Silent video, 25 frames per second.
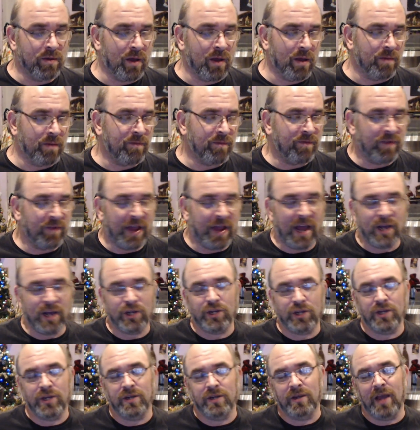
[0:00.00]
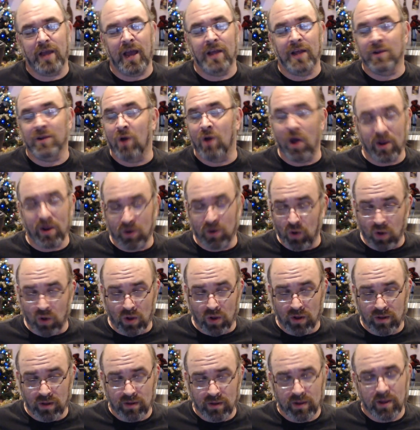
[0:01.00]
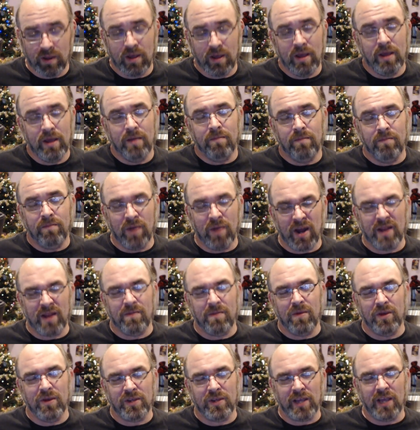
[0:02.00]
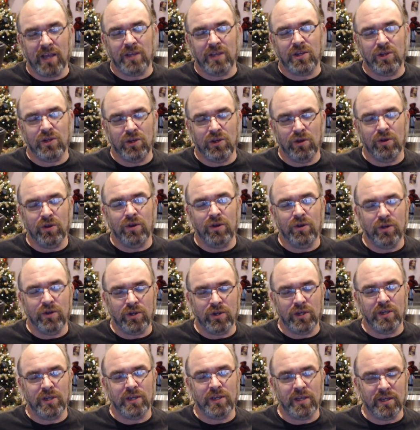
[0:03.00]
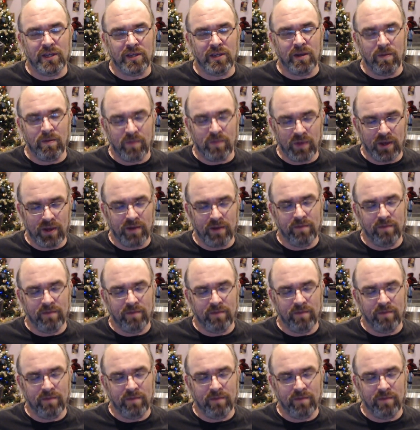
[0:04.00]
flash at all. But in most cases, you'll usually see something.